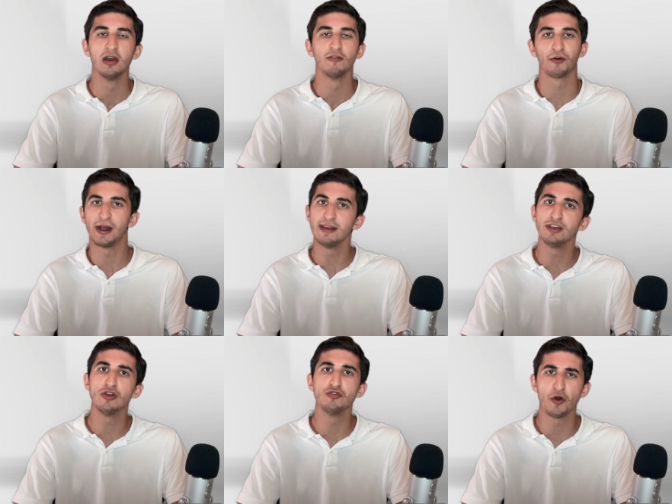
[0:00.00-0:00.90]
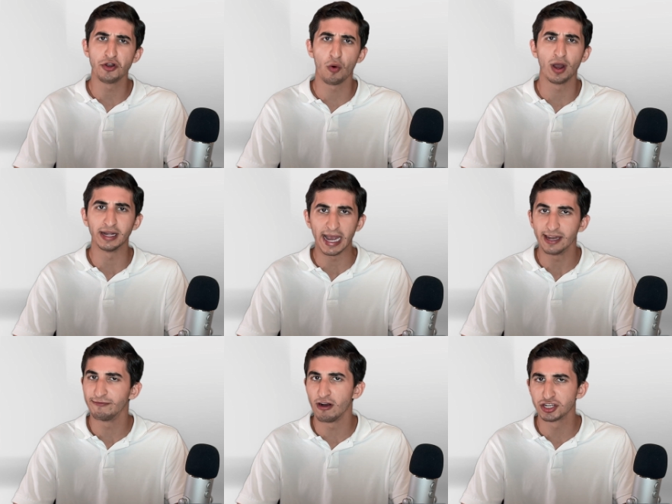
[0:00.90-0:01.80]
for any of you who don't know what
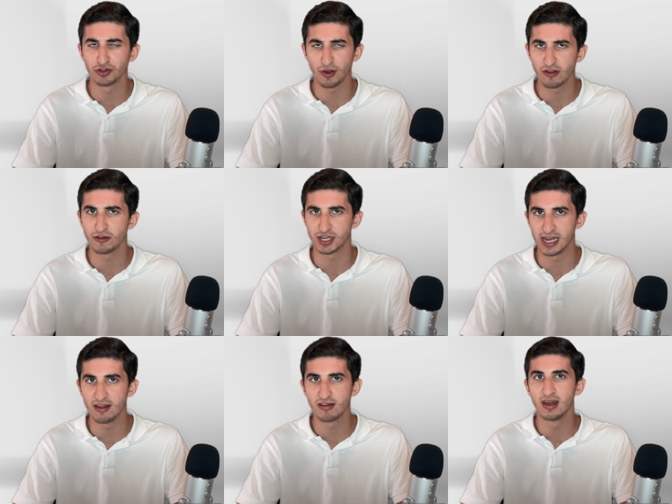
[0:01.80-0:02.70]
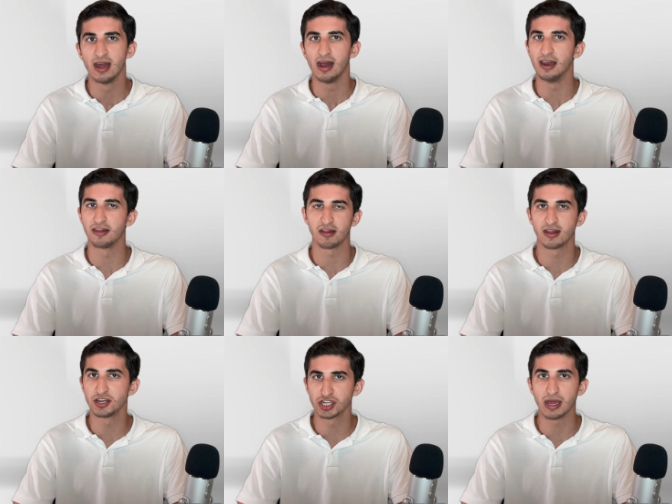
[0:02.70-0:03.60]
gain-of-function research is, it is
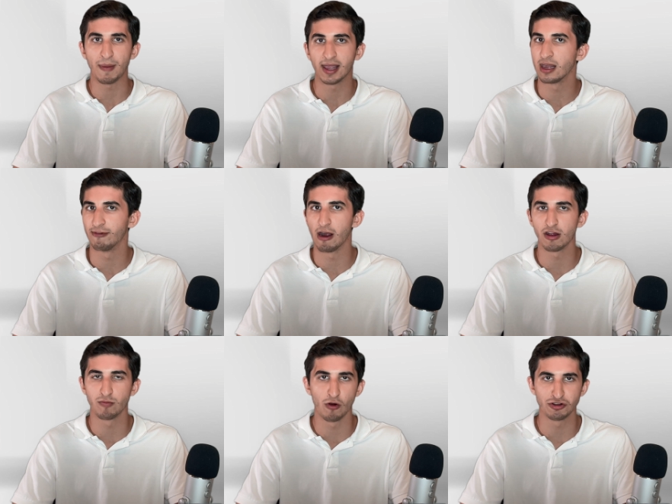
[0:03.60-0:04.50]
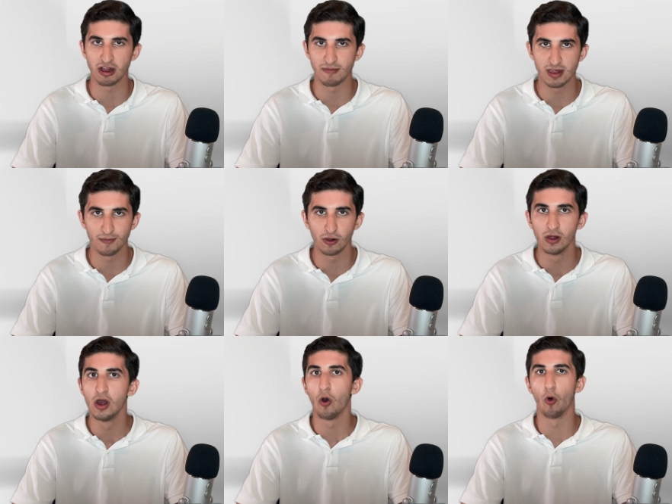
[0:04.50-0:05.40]
essentially making a virus more transmissible
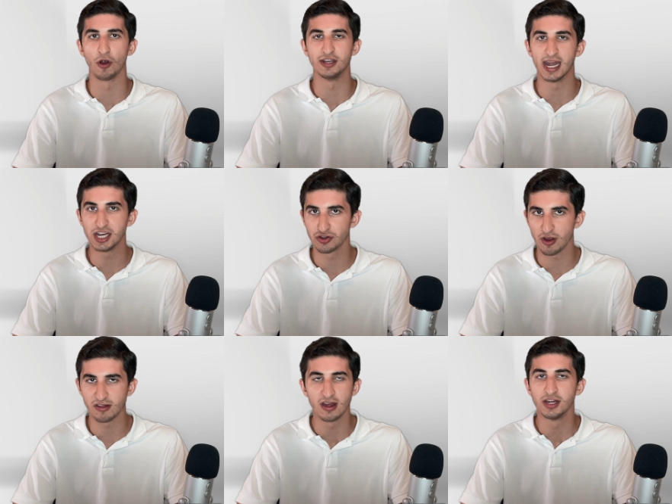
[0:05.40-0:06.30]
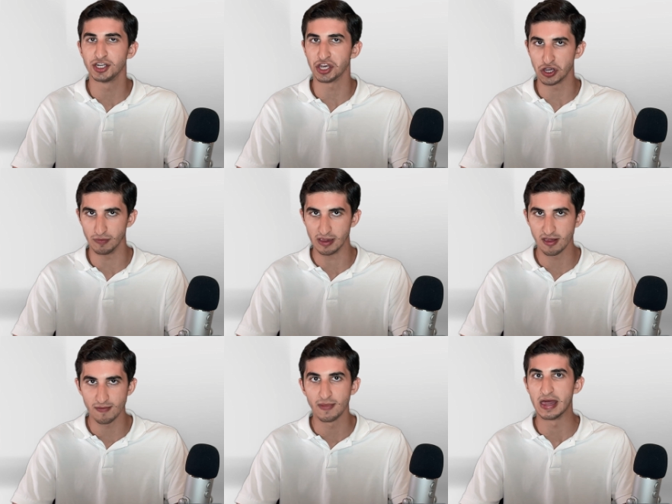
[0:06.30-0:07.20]
or dangerous to humans.
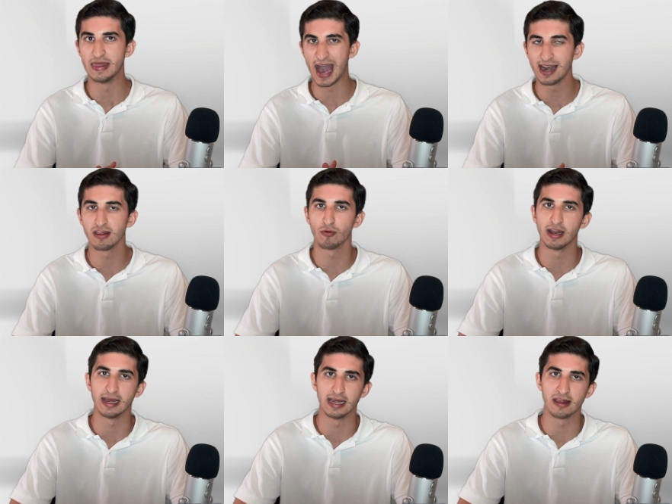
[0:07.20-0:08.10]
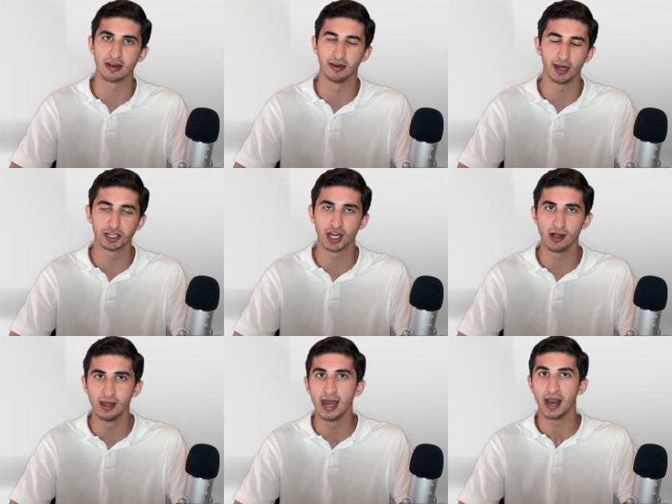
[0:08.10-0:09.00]
That is what it is in a
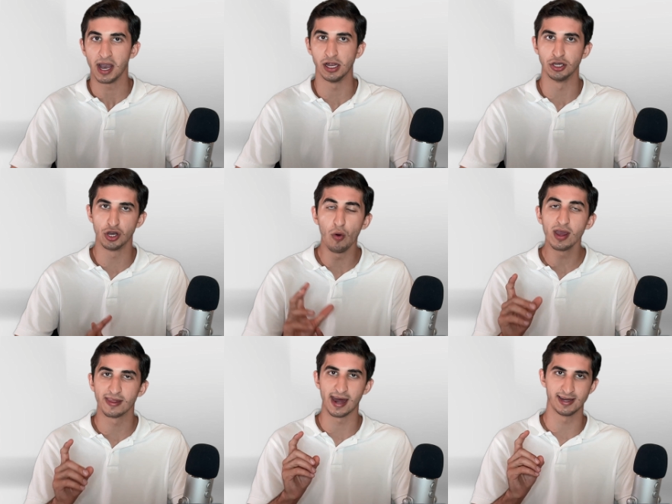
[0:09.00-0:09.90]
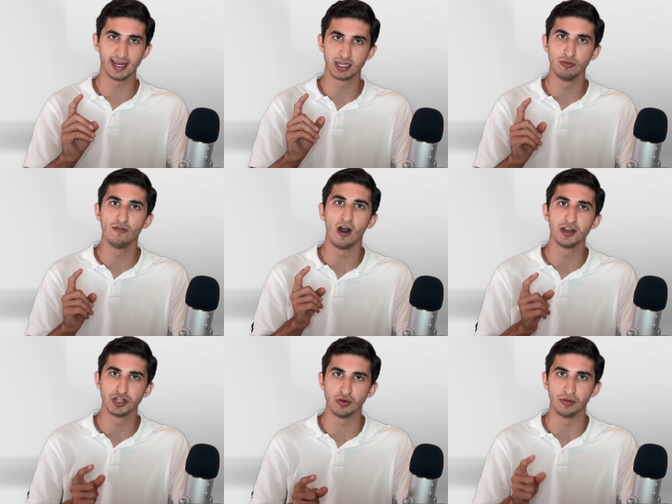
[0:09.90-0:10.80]
nutshell. And knowing that, I'd like to move on
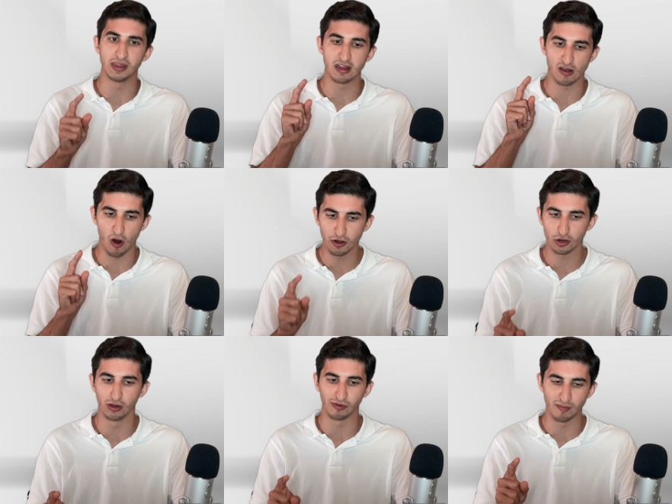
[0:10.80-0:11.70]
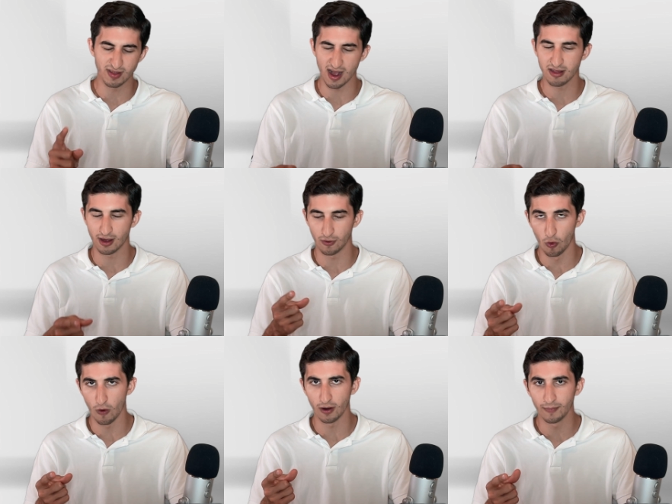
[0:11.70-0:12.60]
to this article from
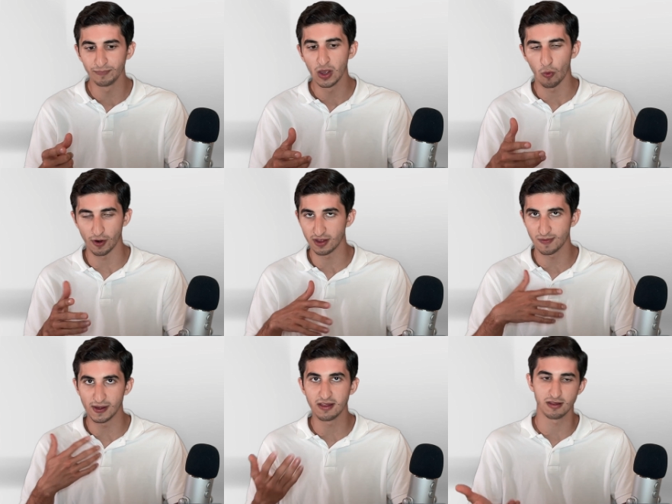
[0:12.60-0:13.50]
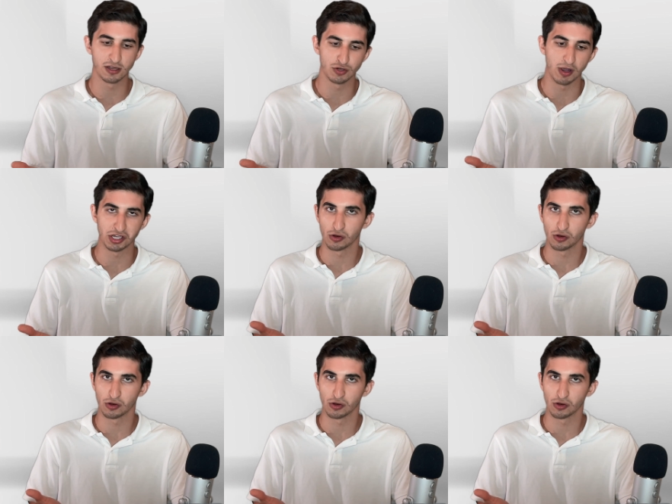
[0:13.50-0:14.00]
science.org where it explains the situation